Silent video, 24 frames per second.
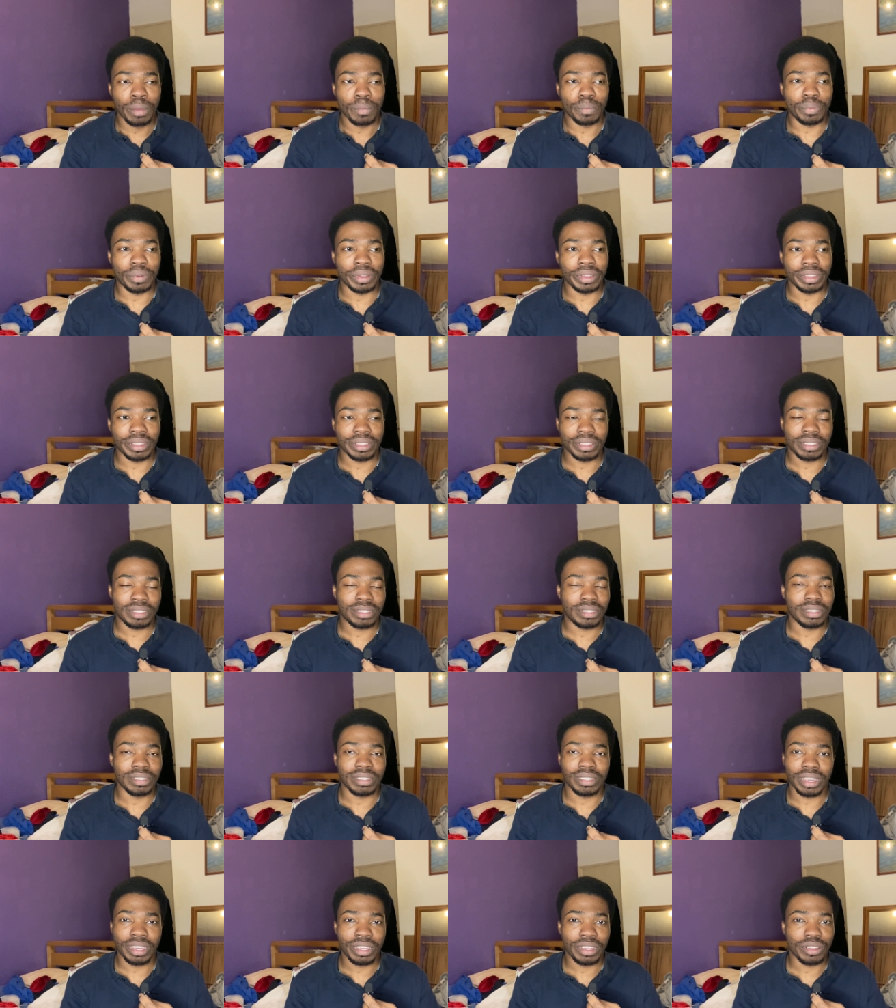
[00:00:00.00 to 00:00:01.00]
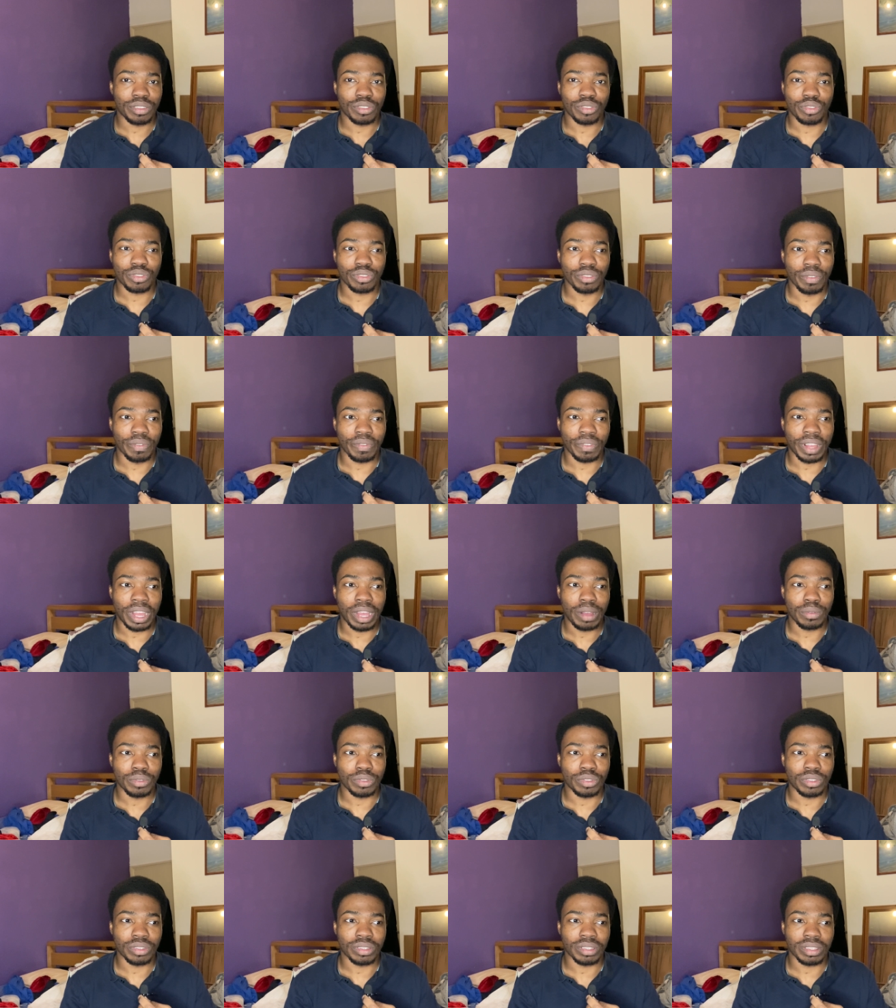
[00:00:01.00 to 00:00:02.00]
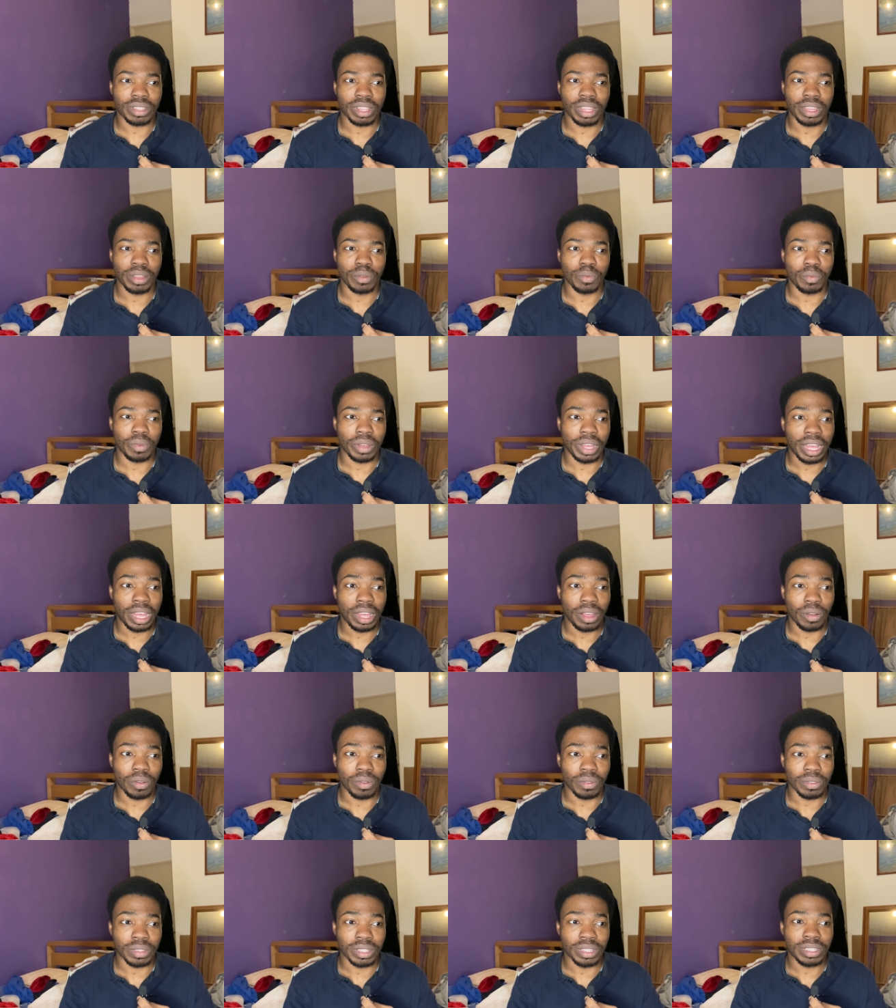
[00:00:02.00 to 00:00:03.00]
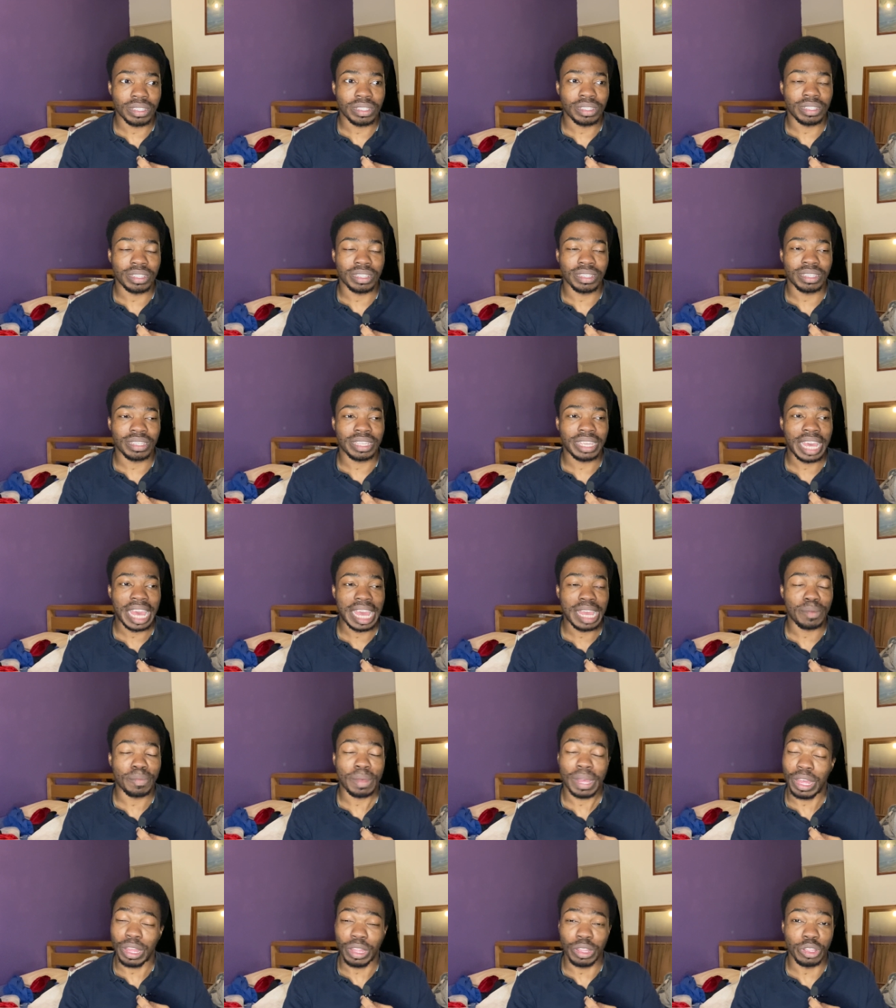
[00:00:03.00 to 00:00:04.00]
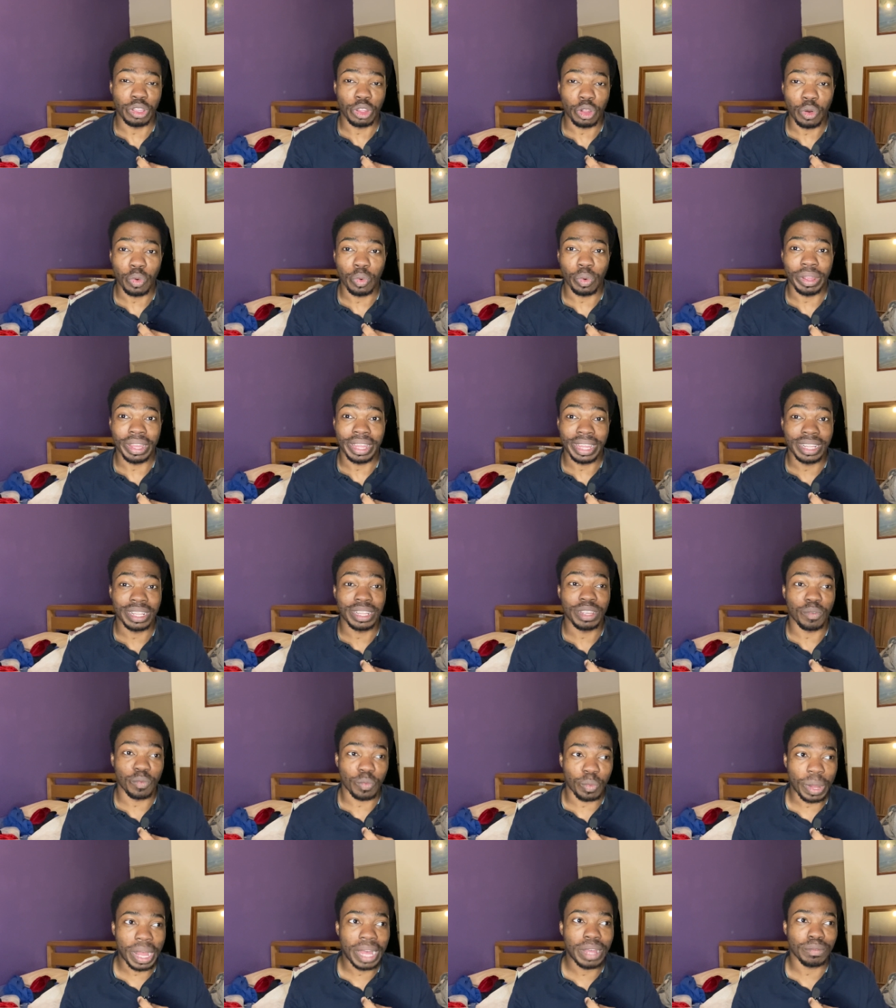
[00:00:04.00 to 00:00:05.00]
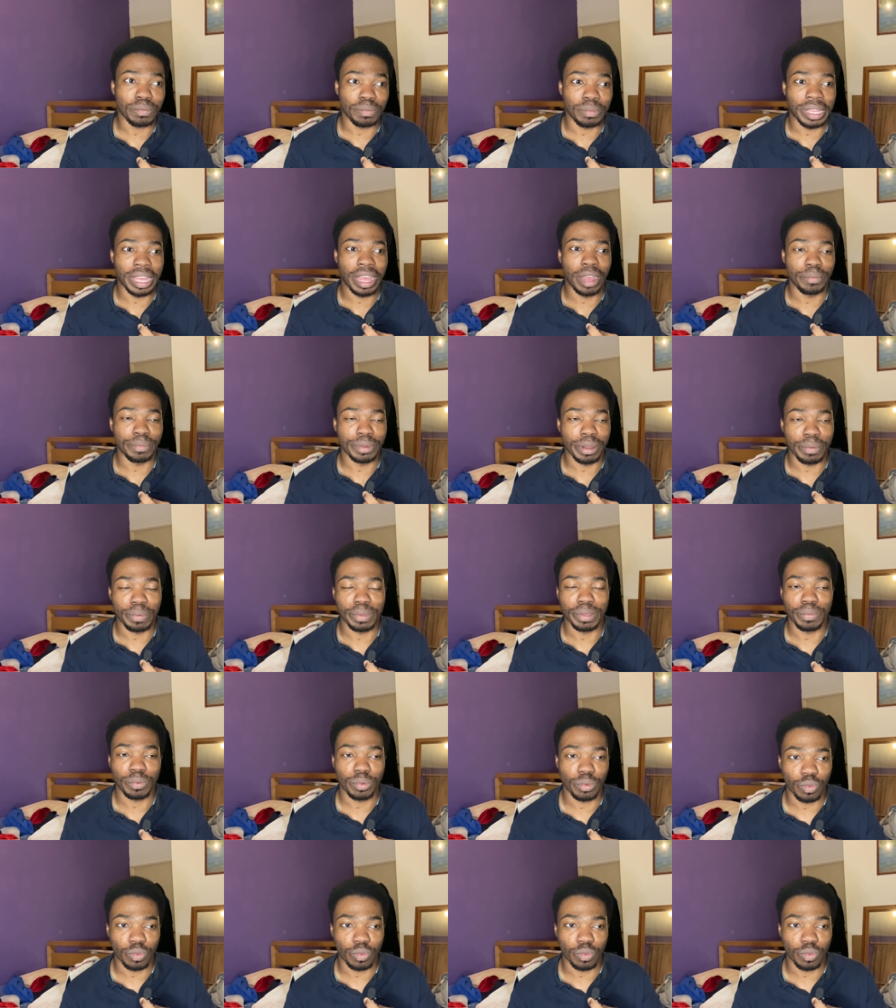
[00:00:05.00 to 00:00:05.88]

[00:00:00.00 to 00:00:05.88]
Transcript: but to tell you the truth i was just like wow this this came out of nowhere and it wowed me how many people